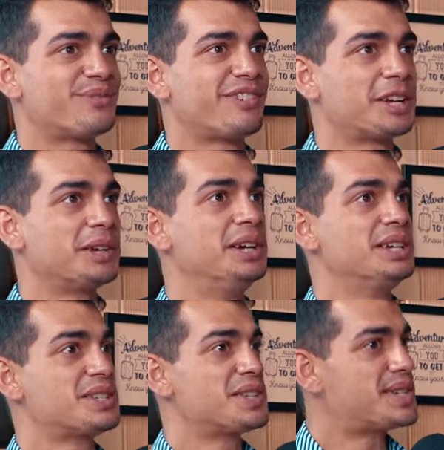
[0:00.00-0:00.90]
to find
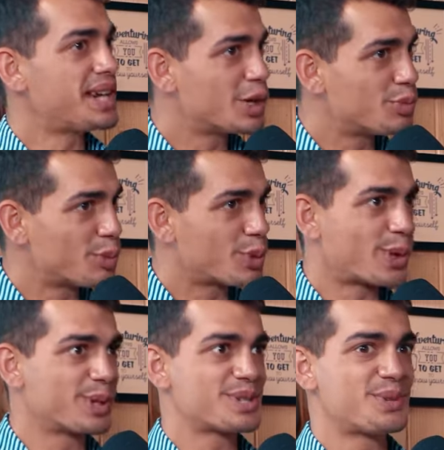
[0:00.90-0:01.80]
sustainable
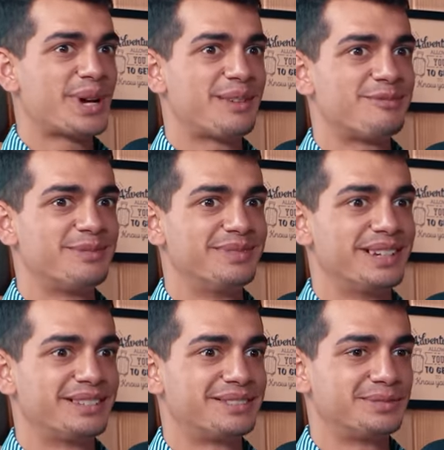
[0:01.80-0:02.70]
products, you have
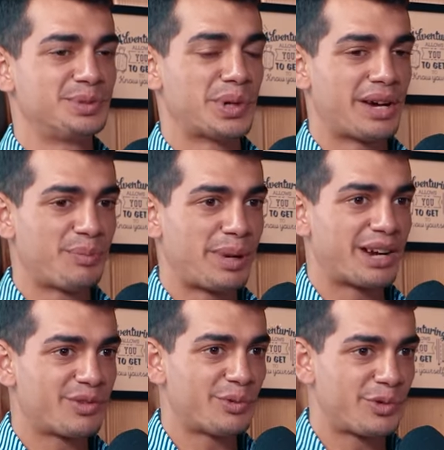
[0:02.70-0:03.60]
uh, you have a
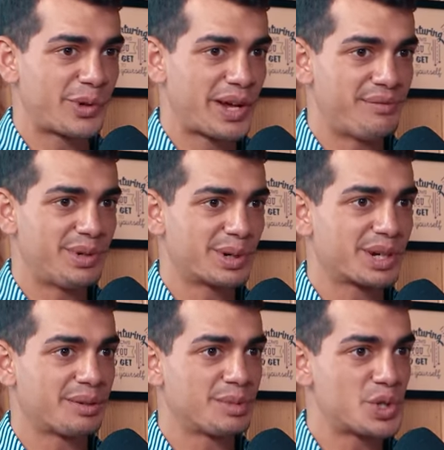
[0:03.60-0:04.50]
platform for everyone
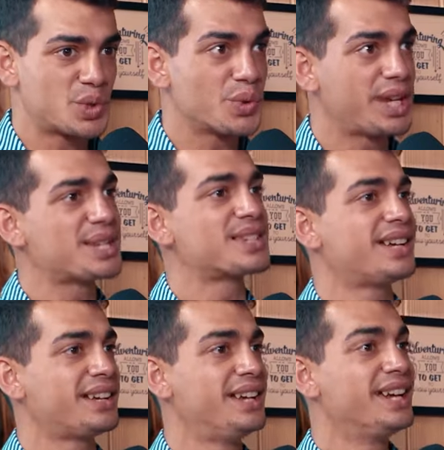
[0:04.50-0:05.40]
to come and showcase
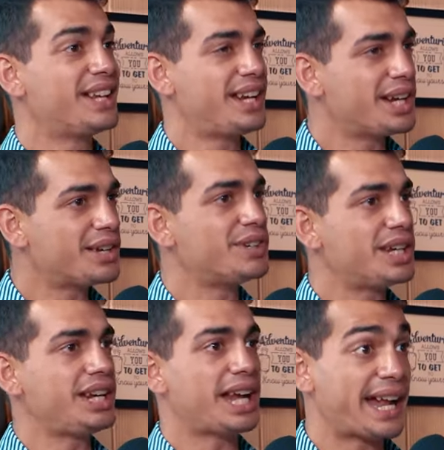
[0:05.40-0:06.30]
their
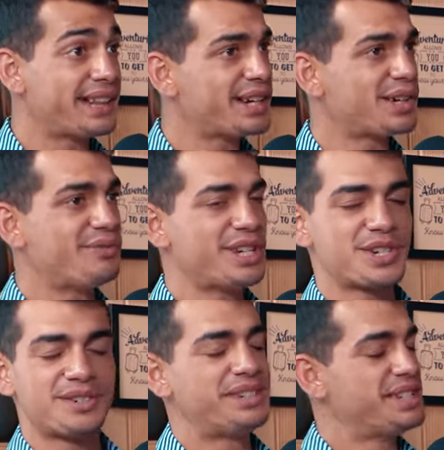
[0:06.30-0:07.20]
creativity and their
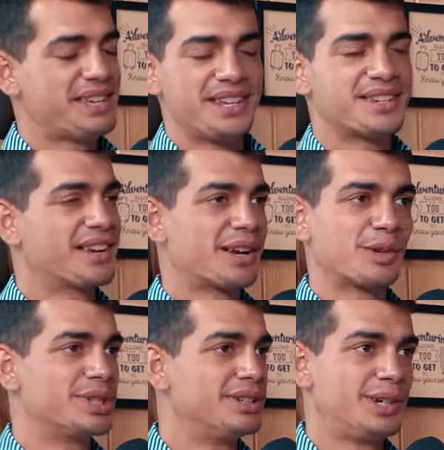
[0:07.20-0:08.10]
innovation is
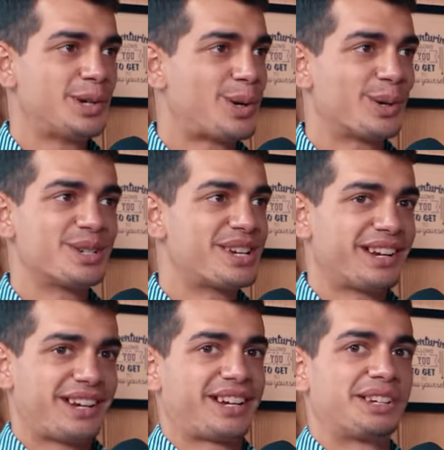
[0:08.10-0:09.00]
incredible, honestly.
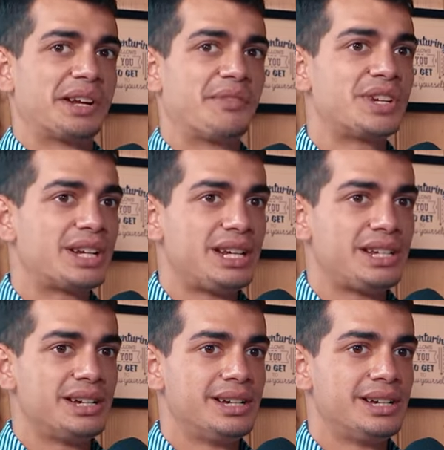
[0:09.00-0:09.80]
And I can definitely